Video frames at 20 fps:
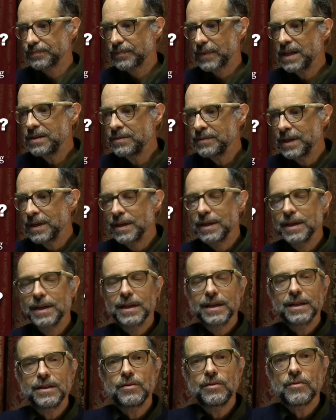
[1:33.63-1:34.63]
And
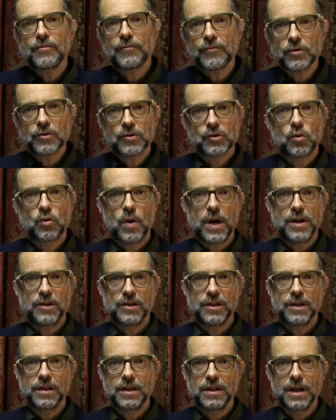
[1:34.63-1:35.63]
the first
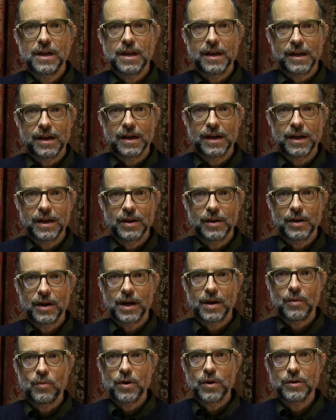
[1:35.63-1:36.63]
question
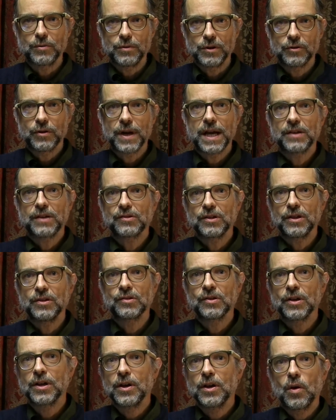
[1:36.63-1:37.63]
I want to address
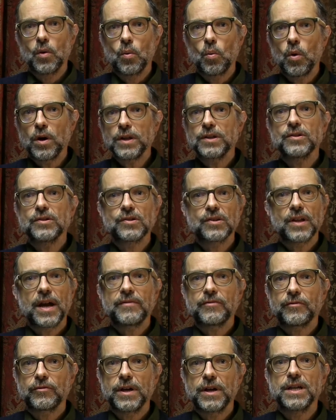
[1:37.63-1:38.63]
is, what does that
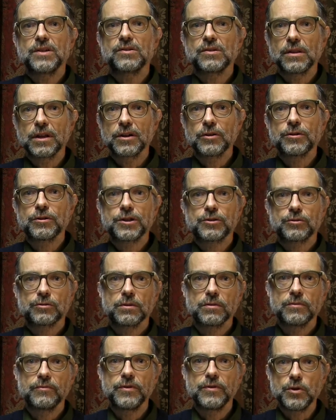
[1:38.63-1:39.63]
phrase literature
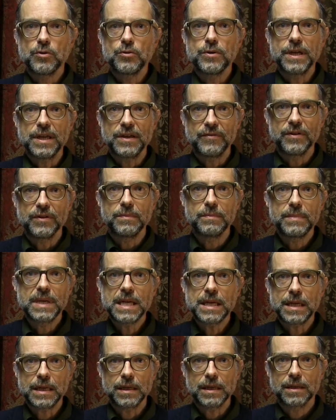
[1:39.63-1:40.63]
review even
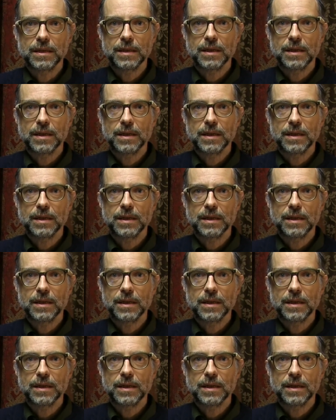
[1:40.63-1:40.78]
mean?